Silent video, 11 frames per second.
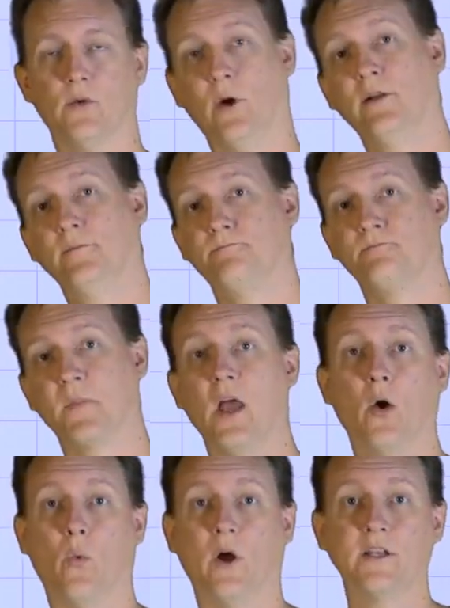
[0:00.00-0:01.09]
Well,
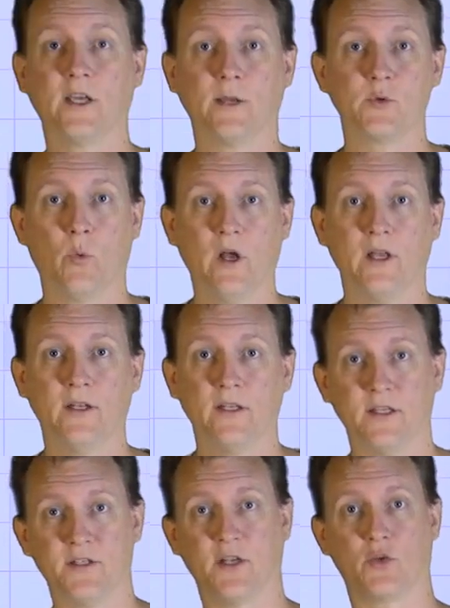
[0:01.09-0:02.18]
1 times 1
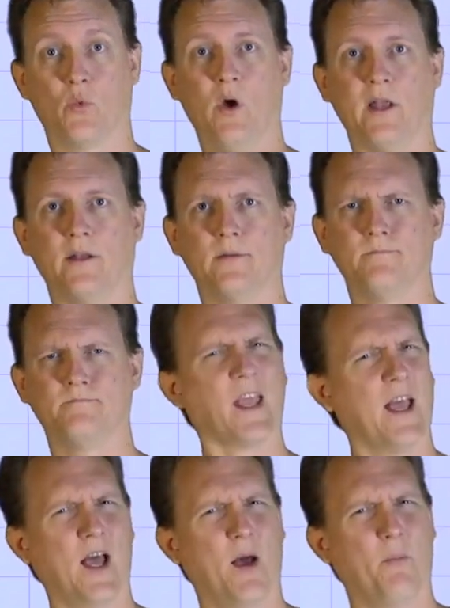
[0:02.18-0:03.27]
is just 1,
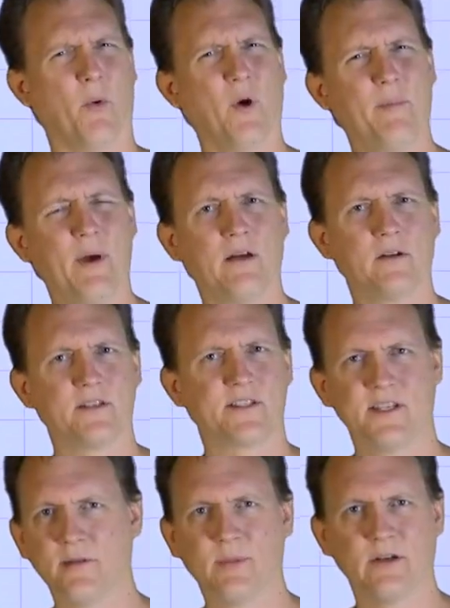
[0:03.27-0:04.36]
but what about
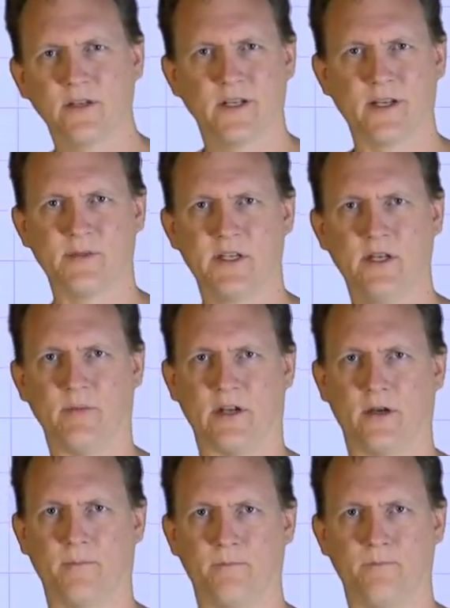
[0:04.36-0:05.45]
centimeter times
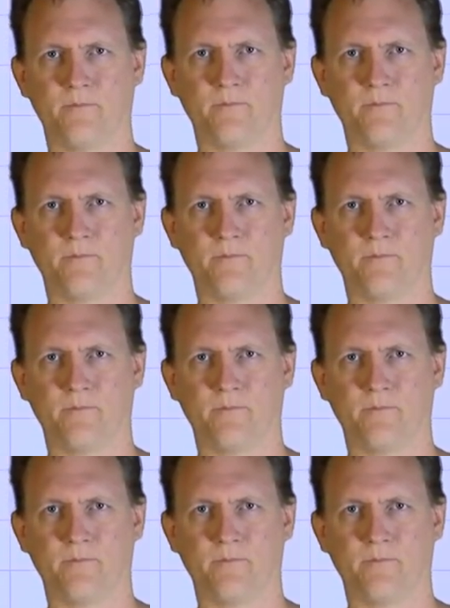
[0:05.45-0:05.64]
centimeter?